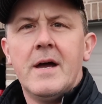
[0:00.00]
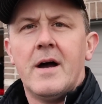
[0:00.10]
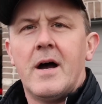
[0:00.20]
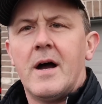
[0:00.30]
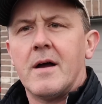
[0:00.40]

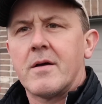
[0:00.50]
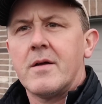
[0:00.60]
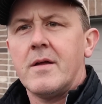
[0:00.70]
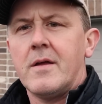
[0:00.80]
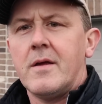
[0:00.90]
They
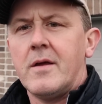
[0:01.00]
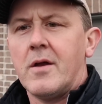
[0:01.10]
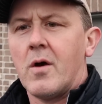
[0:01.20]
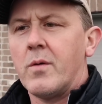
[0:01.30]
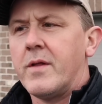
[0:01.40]

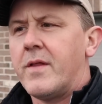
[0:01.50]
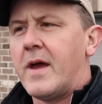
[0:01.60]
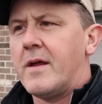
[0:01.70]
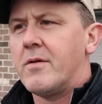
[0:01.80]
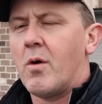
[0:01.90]

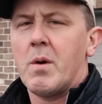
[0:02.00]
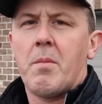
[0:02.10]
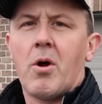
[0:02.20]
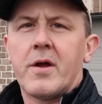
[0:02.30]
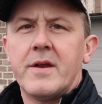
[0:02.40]
know what
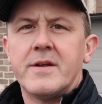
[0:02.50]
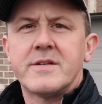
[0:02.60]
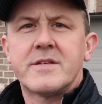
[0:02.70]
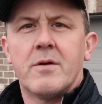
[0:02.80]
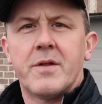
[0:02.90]
market
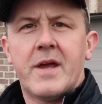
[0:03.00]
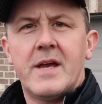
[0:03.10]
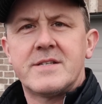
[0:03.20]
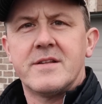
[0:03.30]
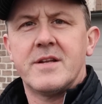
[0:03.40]
is. So in the
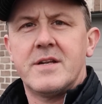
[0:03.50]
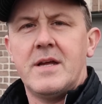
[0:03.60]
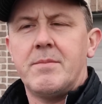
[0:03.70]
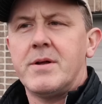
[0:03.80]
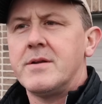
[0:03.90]
case of the
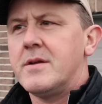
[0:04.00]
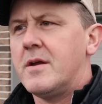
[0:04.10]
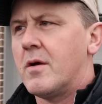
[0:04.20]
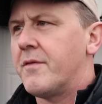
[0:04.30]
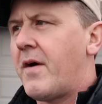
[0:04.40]
Demon,
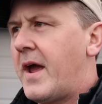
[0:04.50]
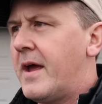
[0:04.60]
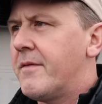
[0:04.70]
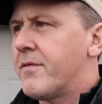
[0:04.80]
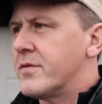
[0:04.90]
if I,
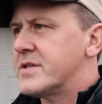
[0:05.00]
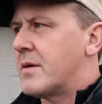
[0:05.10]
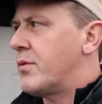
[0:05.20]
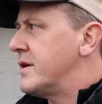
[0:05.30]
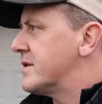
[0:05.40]
for
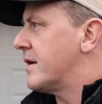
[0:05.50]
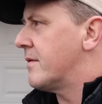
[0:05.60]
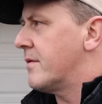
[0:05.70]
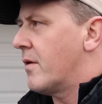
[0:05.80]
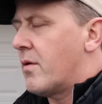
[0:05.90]
some
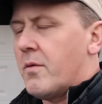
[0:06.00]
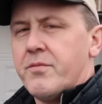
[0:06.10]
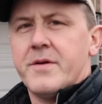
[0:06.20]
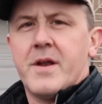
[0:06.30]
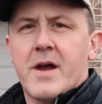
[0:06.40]
reason,
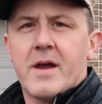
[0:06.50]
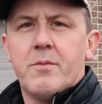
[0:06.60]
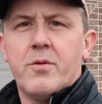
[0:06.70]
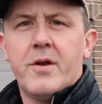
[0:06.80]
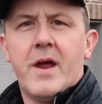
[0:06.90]
hopefully knock
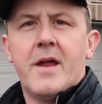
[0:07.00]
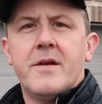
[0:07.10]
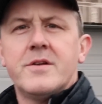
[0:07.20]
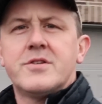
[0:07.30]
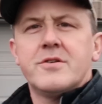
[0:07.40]
on wood, had
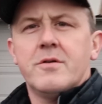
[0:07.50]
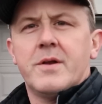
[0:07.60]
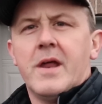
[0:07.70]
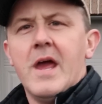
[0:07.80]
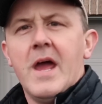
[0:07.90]
an issue
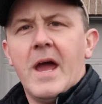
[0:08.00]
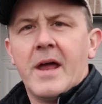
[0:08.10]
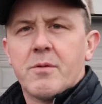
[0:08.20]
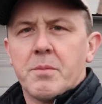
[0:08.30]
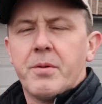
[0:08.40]
and
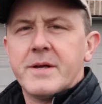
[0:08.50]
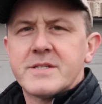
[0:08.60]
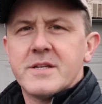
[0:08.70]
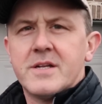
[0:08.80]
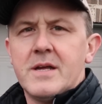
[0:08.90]
had to
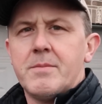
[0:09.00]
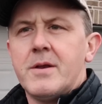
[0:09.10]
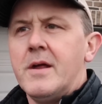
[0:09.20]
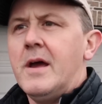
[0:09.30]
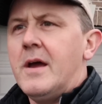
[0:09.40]
replace the
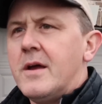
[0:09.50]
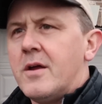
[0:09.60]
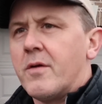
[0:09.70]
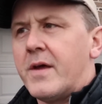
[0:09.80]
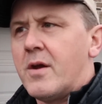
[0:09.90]
Demon,
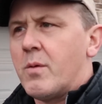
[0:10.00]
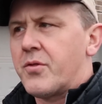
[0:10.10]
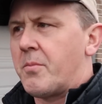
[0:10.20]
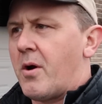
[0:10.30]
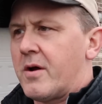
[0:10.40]
they know
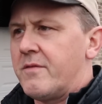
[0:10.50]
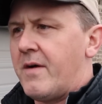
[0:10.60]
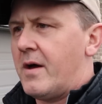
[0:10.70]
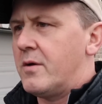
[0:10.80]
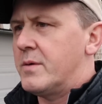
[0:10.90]
what the market
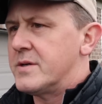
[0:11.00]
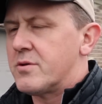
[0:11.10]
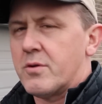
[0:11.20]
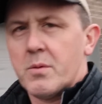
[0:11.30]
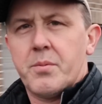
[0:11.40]
value
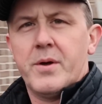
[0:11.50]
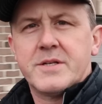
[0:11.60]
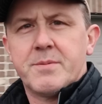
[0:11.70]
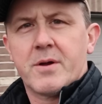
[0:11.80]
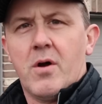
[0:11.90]
is or the
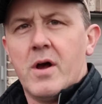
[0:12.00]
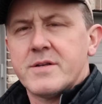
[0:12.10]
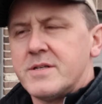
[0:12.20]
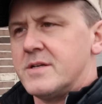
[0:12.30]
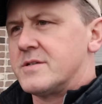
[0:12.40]
replacement
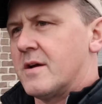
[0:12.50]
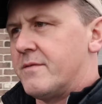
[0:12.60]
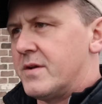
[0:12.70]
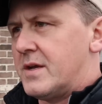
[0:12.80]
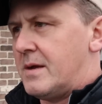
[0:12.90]
cost is
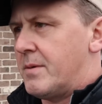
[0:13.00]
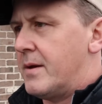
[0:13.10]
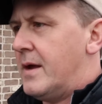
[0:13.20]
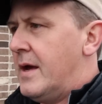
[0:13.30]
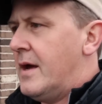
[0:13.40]
of the Demon.